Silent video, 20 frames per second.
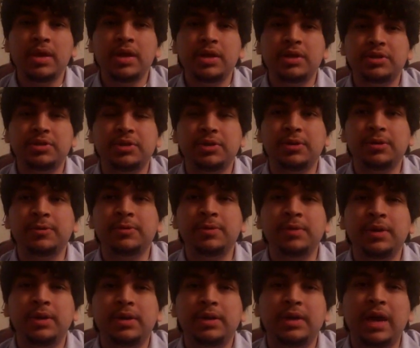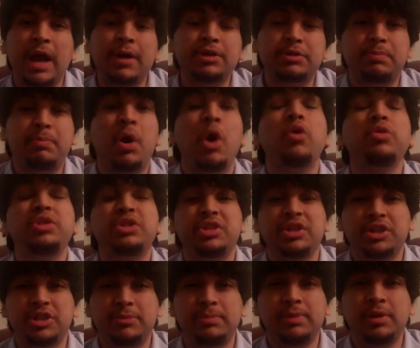So, I was
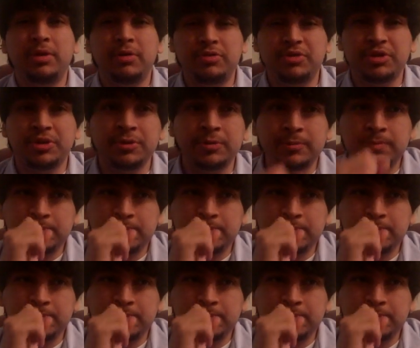post-explosion.